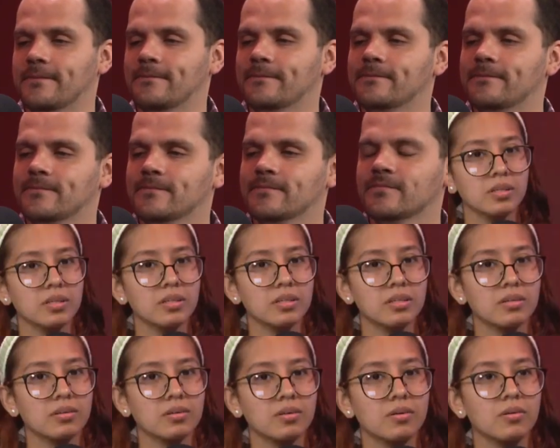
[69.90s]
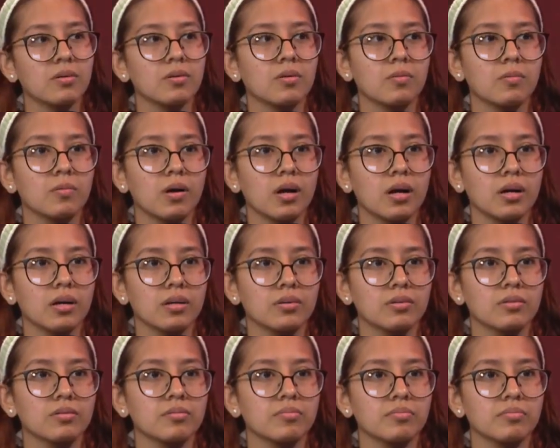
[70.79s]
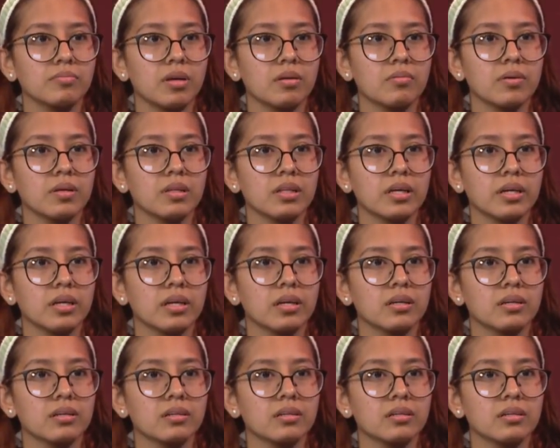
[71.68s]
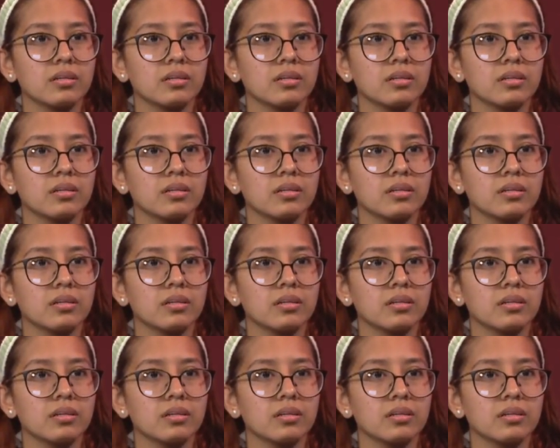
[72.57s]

Cell group leader. Oh, a while, maybe like